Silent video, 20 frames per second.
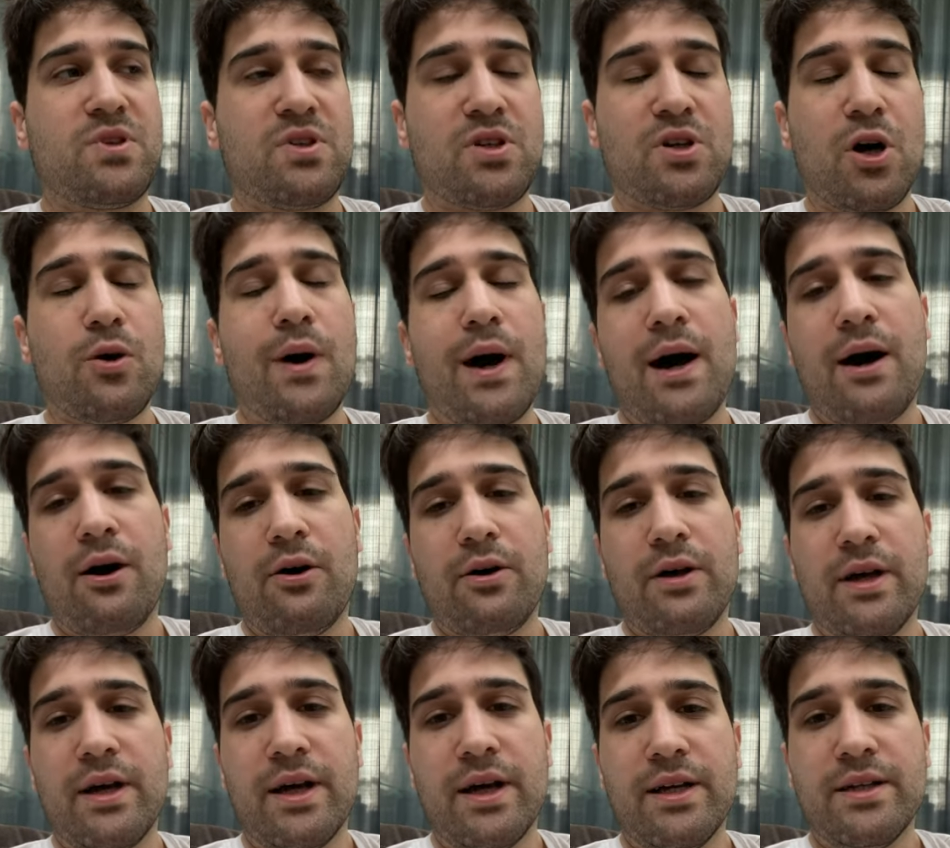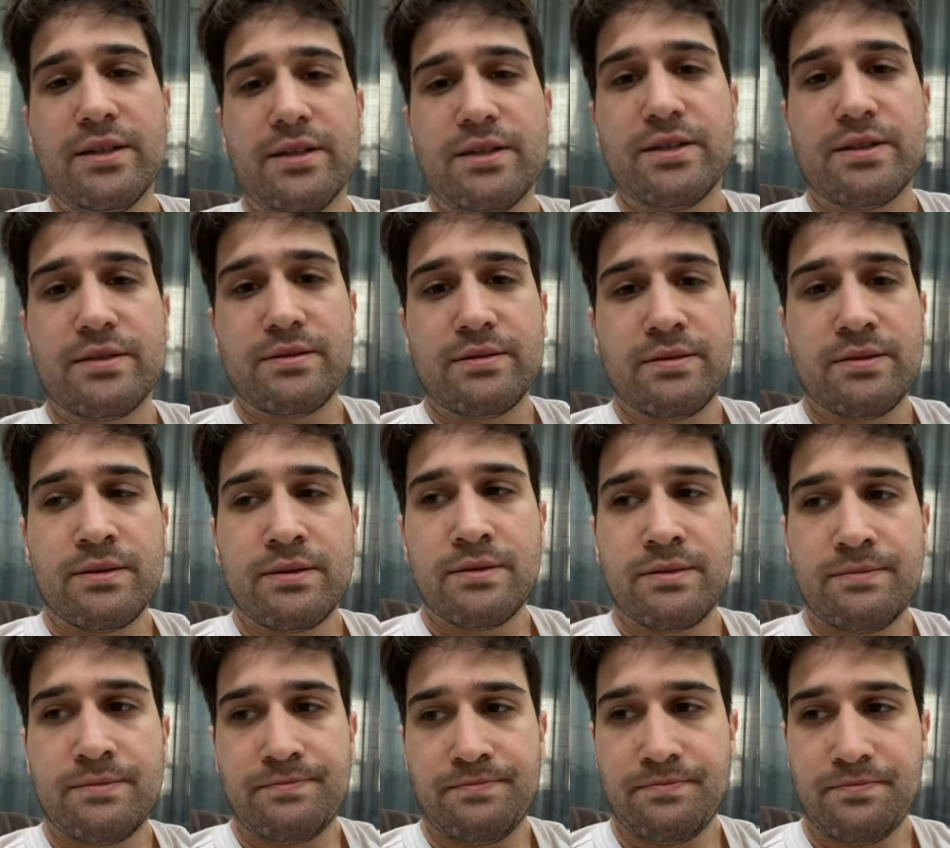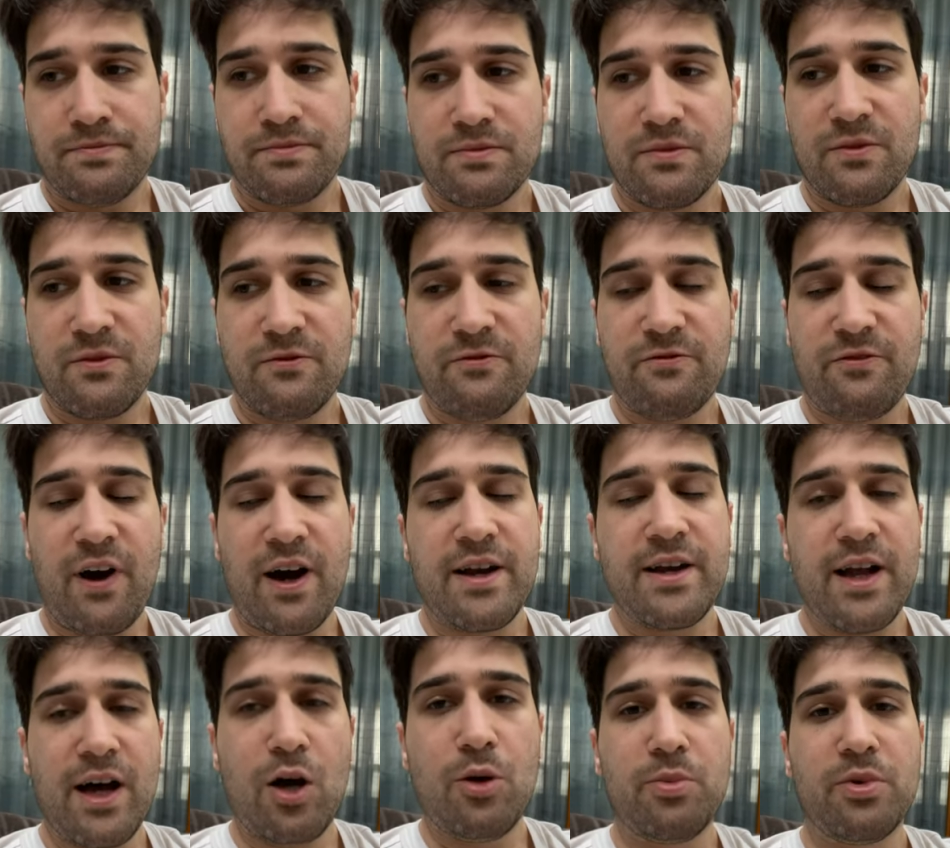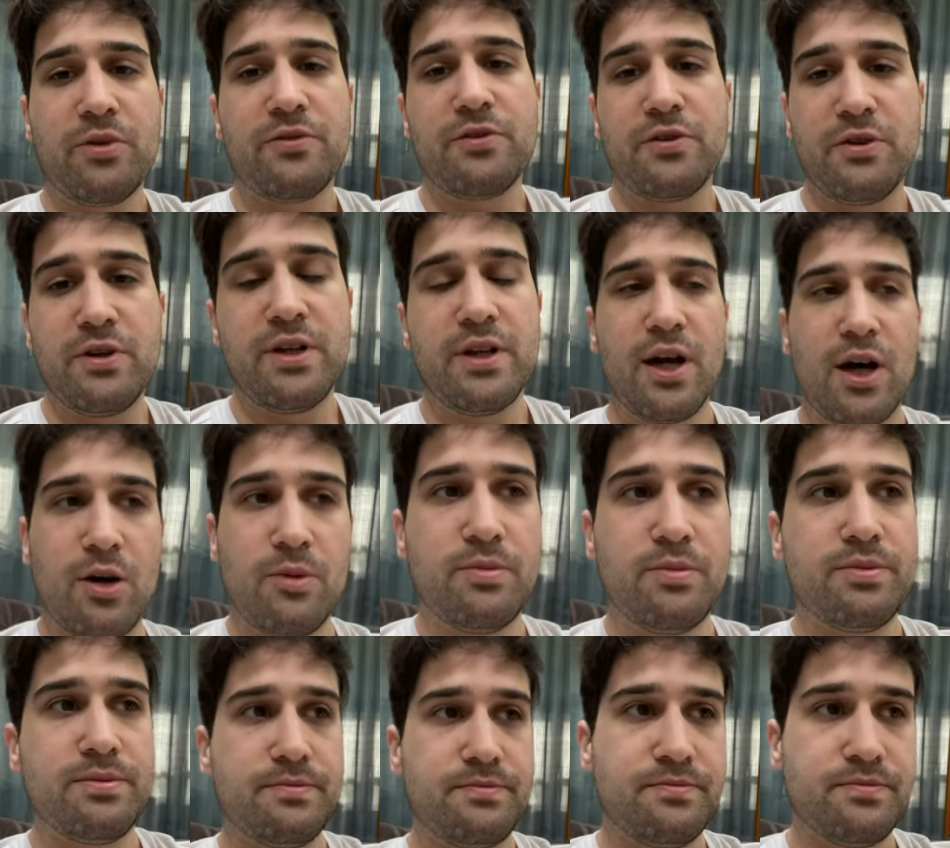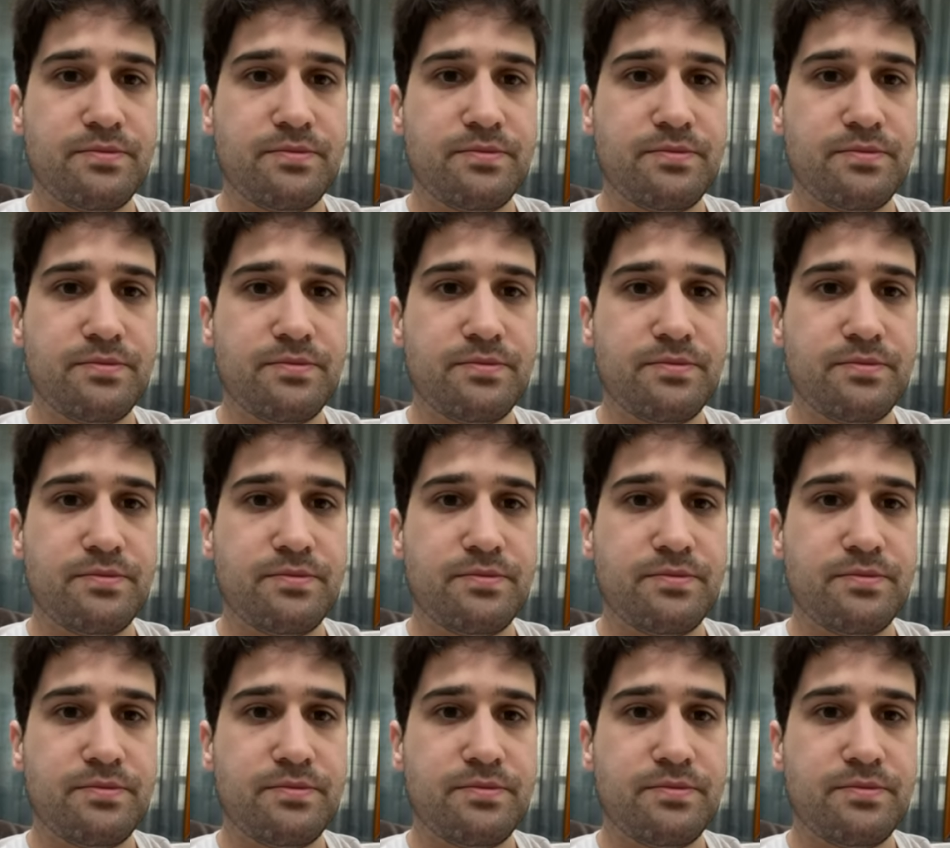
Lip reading: go out and find help if you need help.